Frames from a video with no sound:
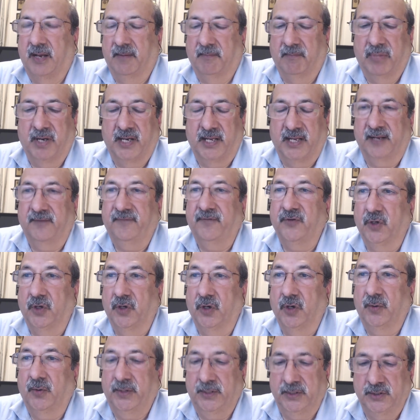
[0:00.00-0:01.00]
Yeah. But if
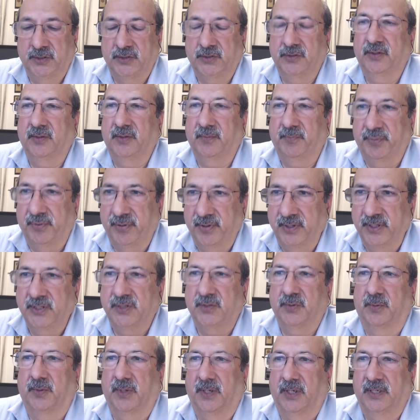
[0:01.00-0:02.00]
you go into the
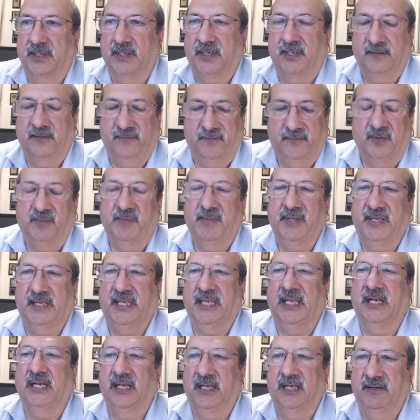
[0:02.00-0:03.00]
print world and if you're
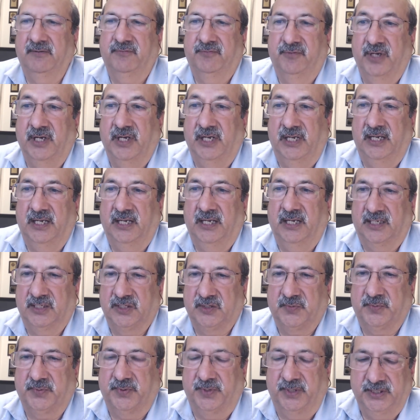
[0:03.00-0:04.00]
making really
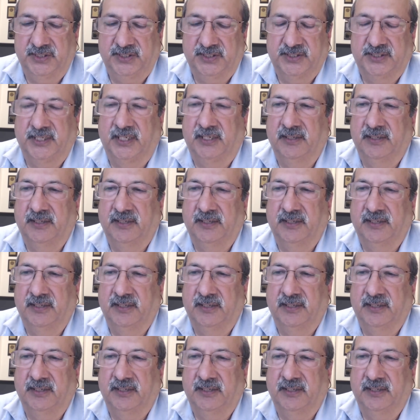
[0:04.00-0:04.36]
large prints,